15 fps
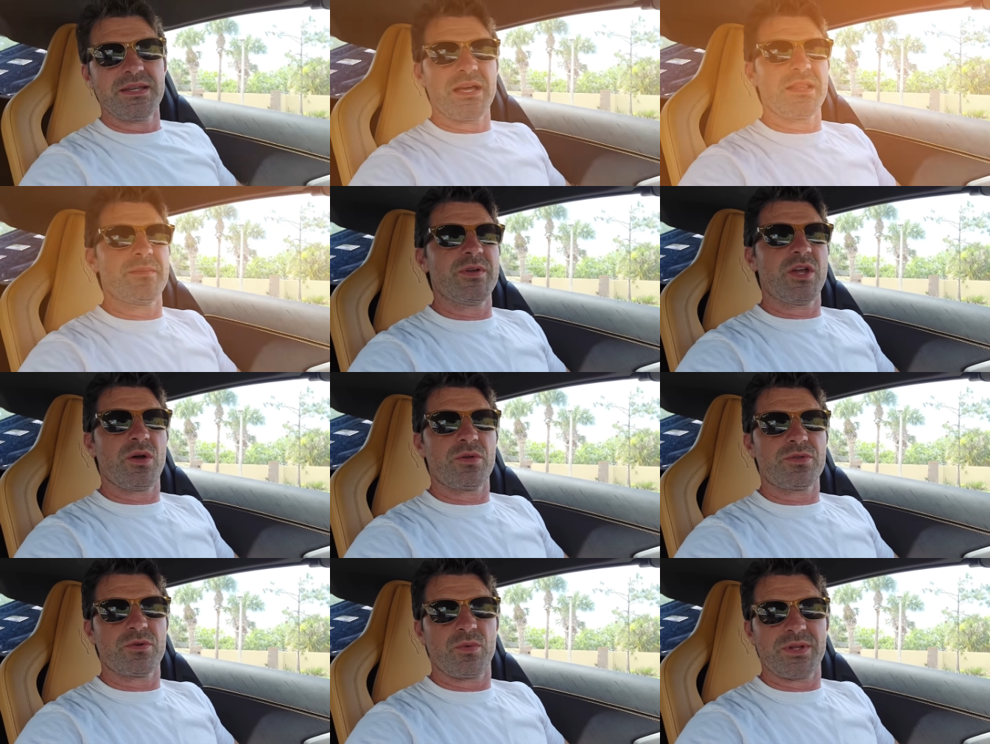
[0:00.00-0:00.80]
Now, let me
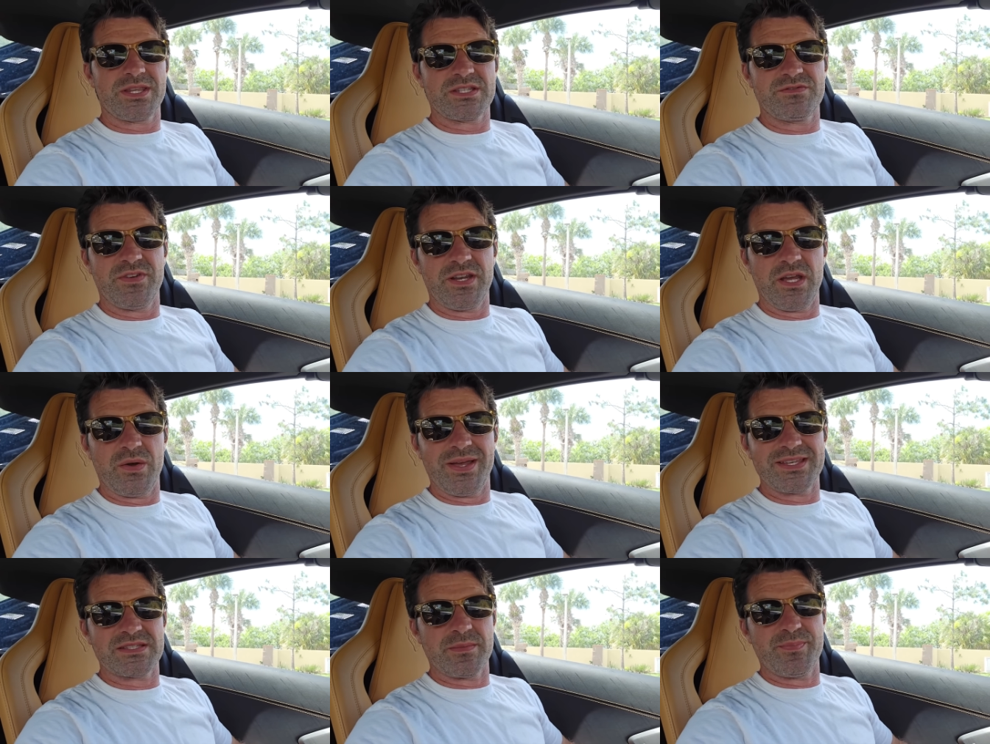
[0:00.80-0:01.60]
go through what this video
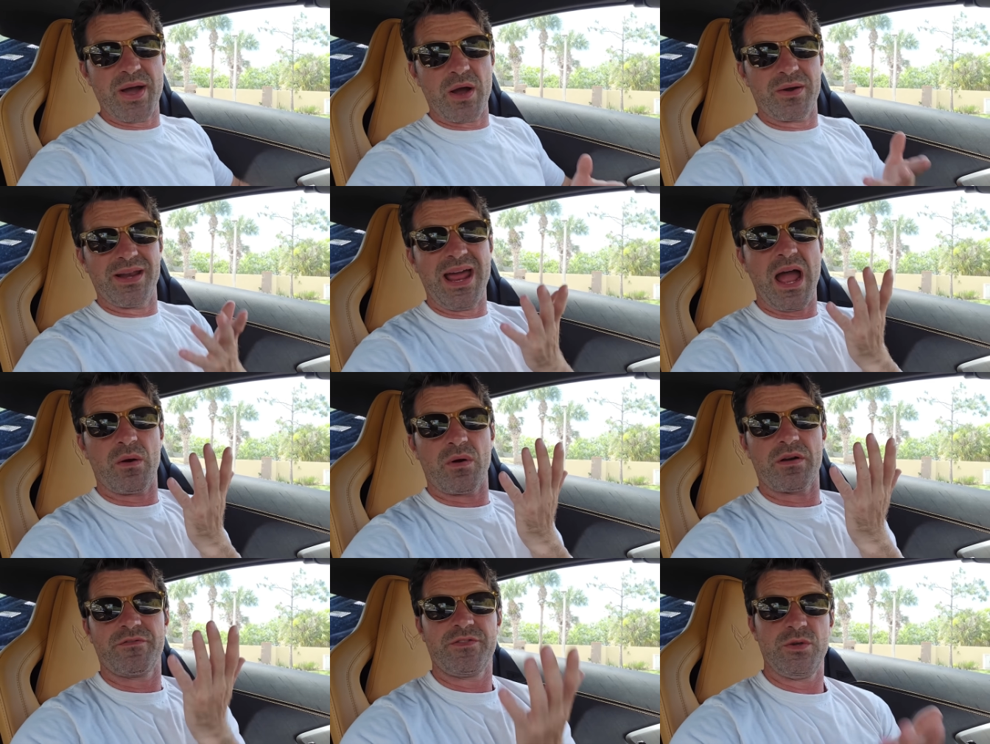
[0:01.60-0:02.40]
is about and how
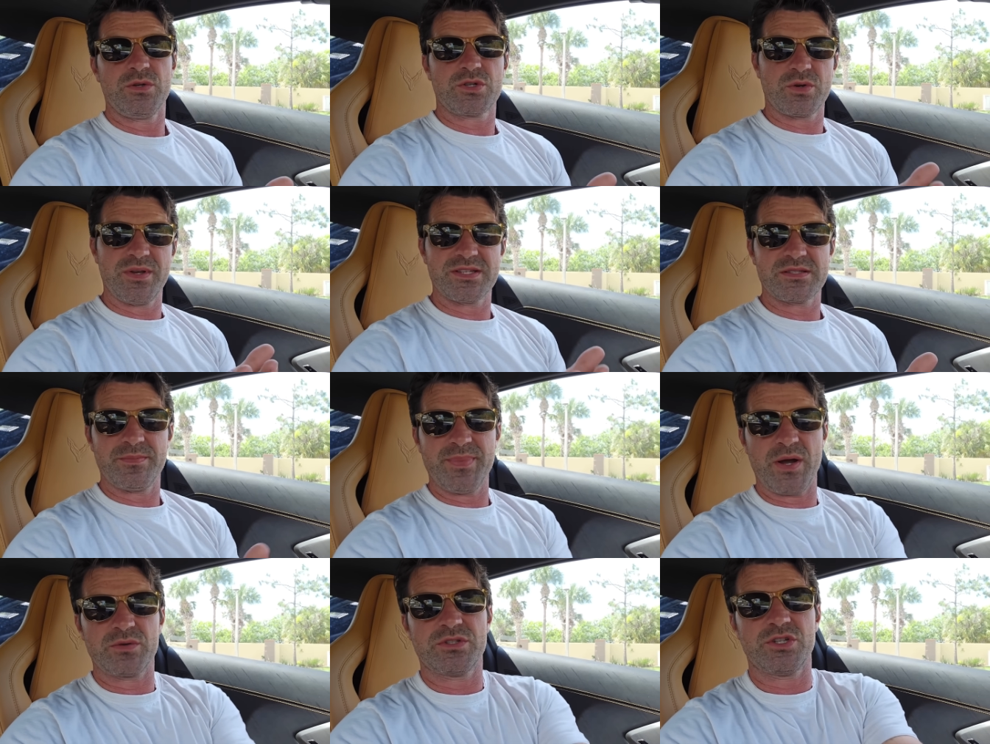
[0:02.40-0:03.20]
our future is
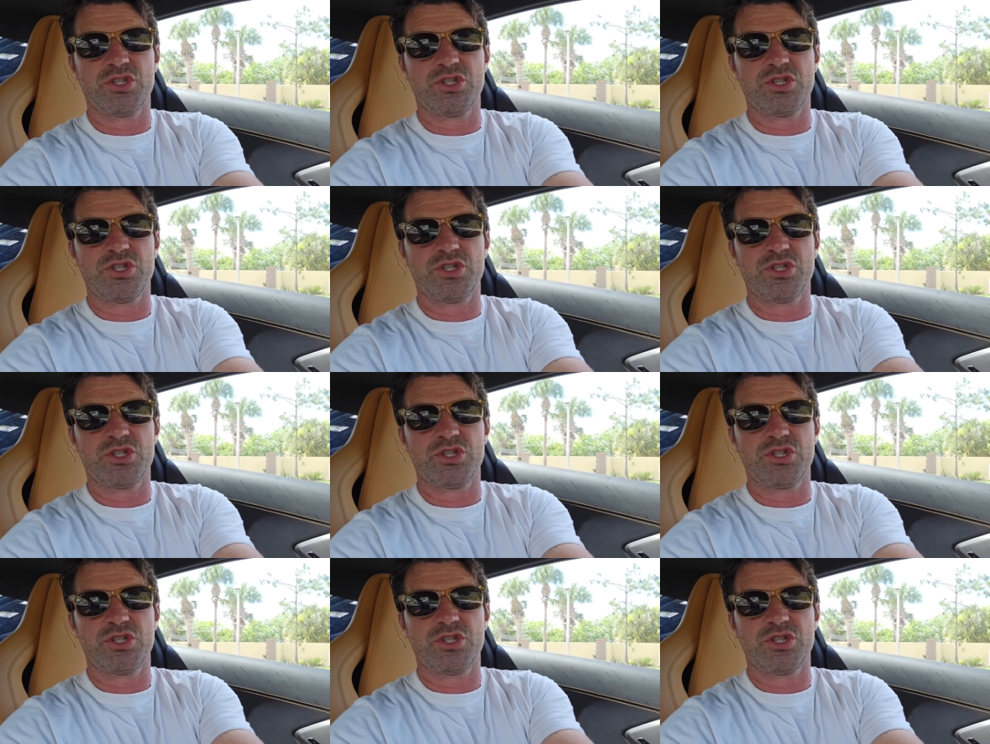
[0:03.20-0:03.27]
about to